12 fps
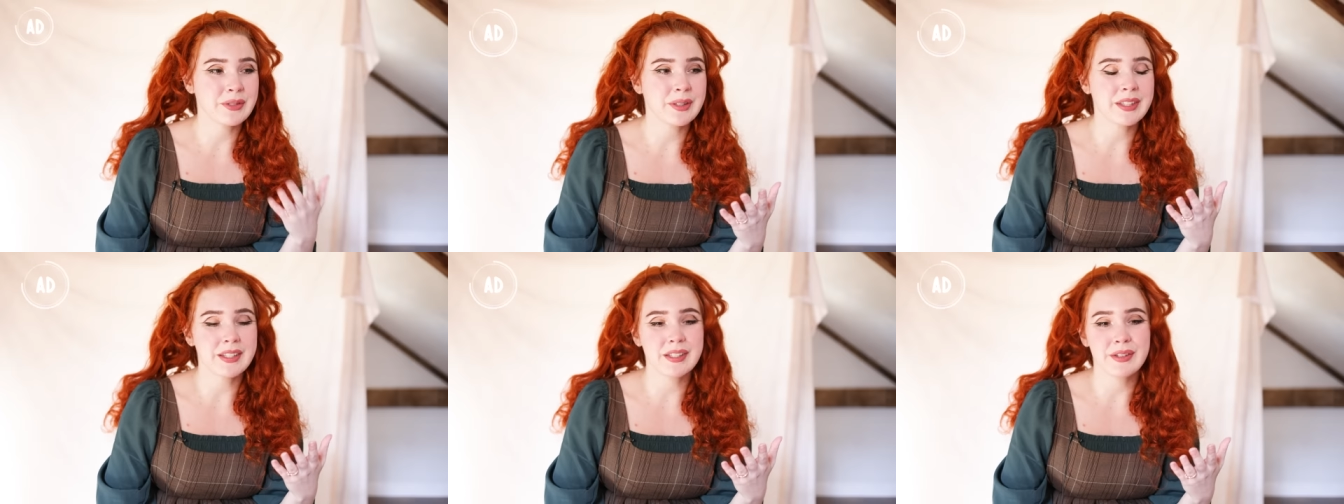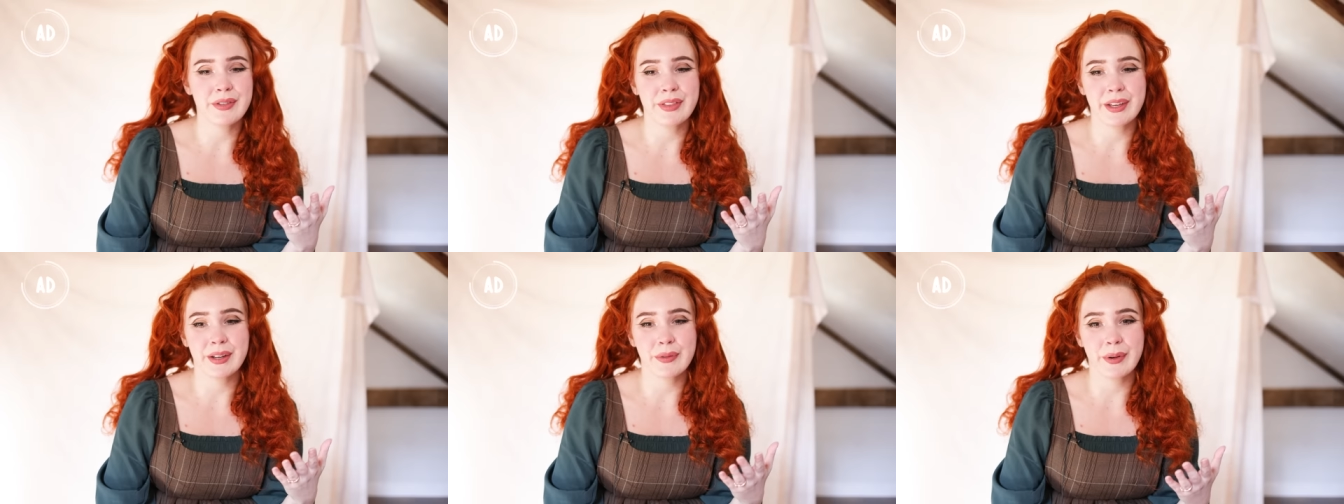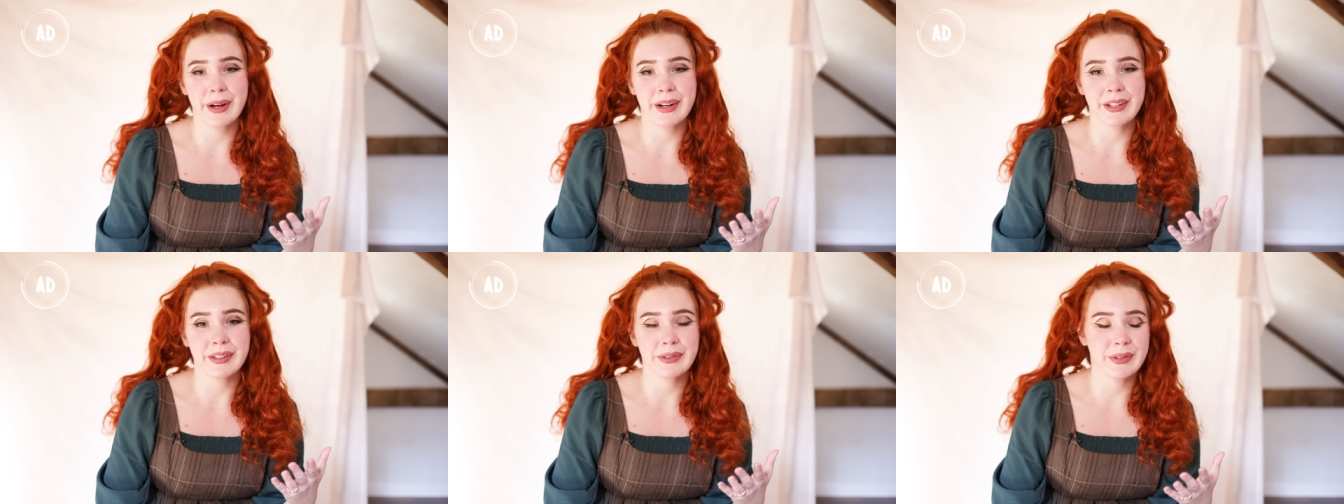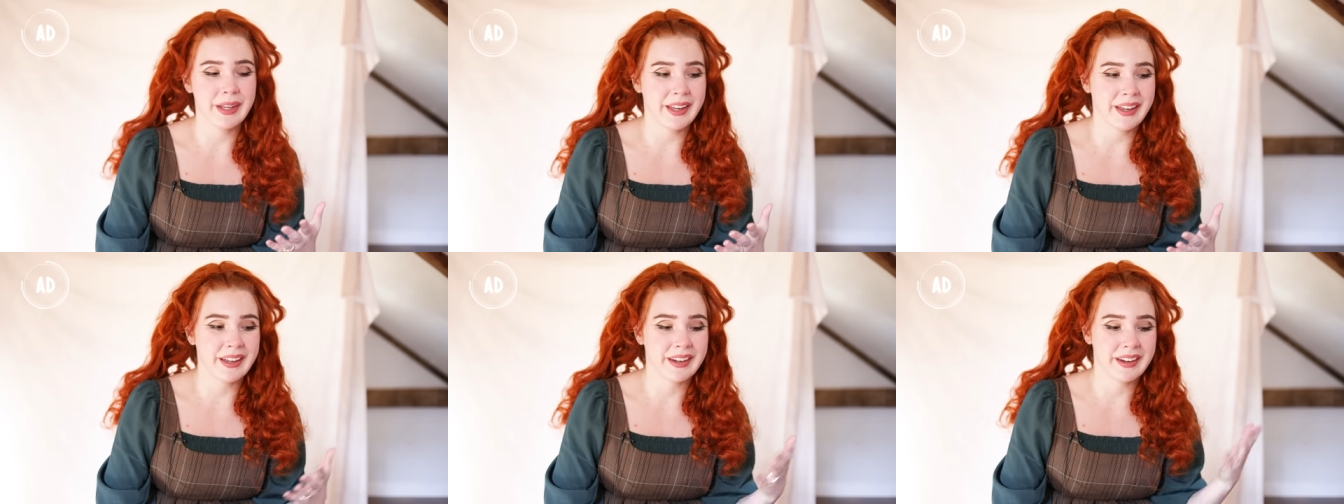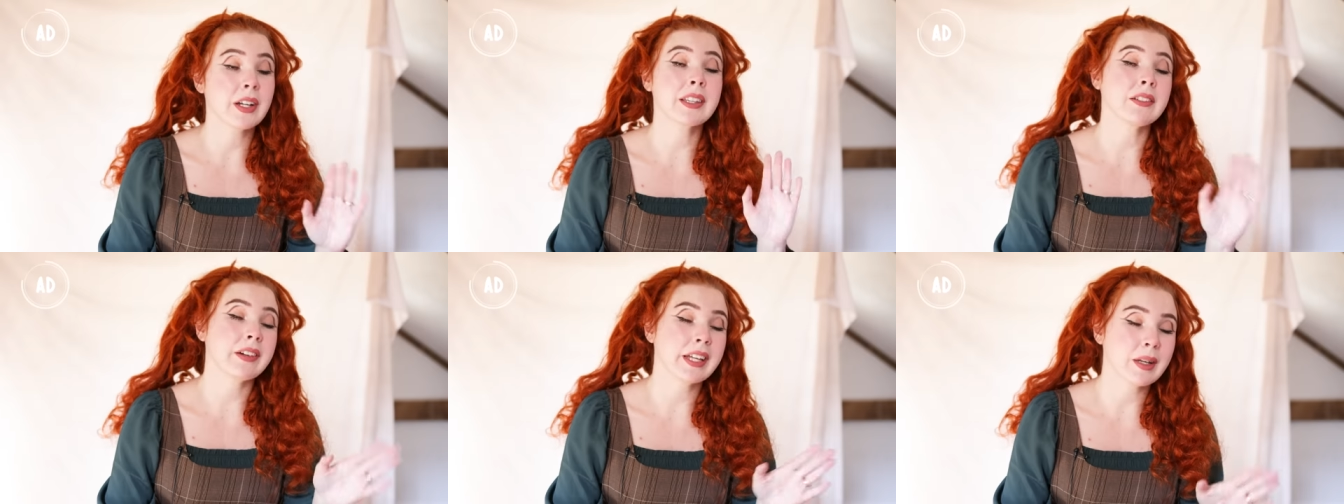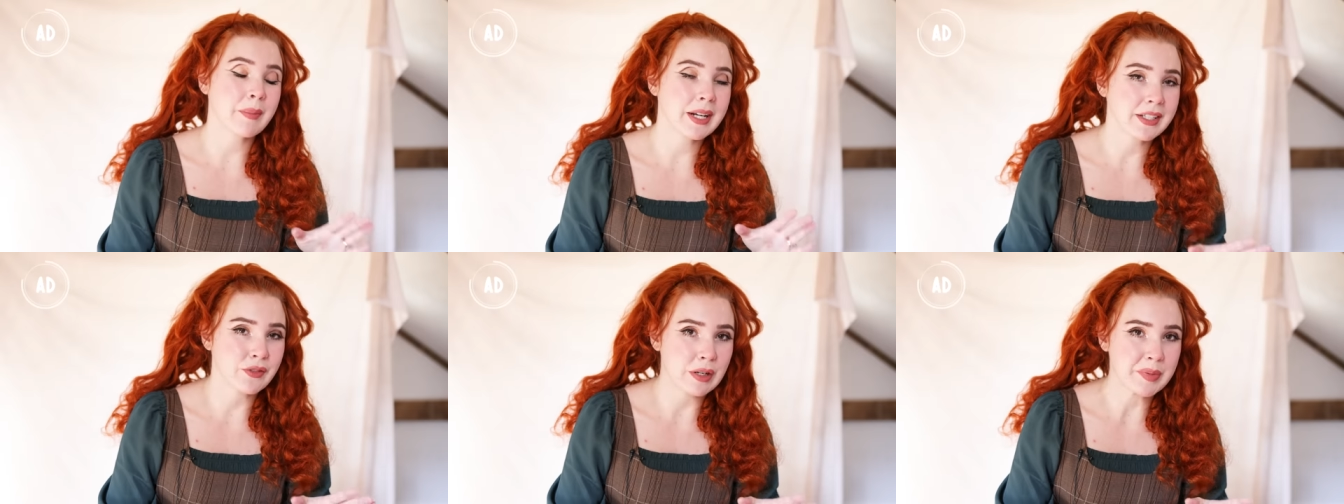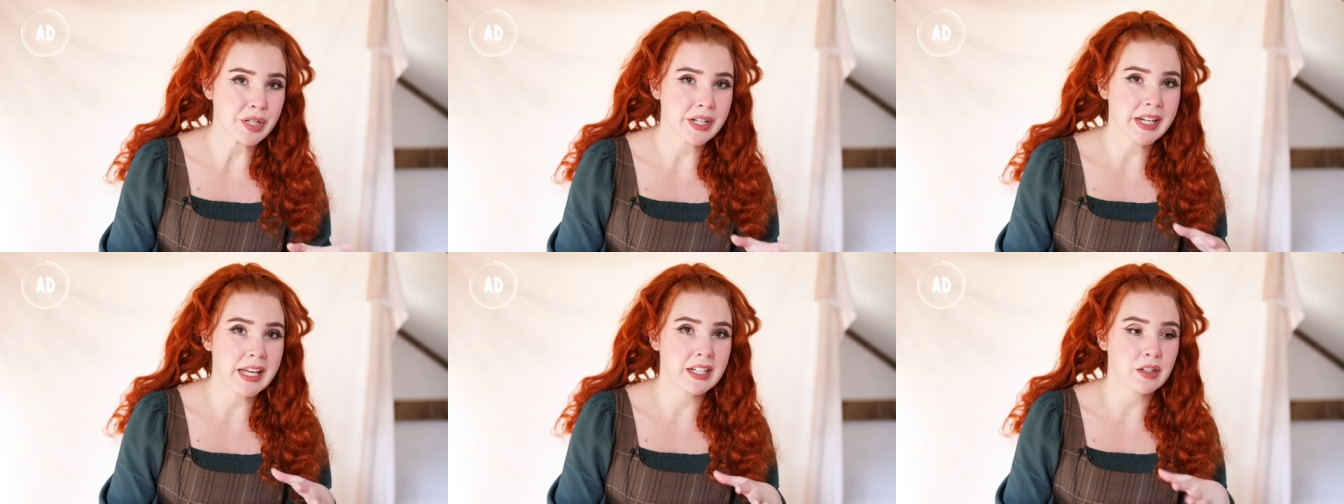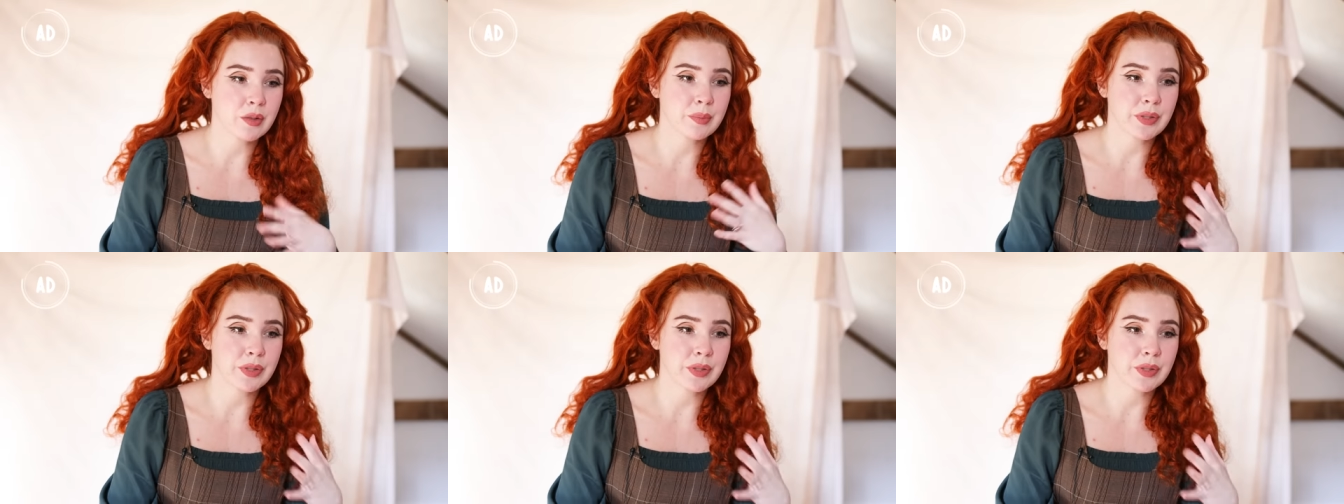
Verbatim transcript: doing this new thing where you can click the link in my description and it'll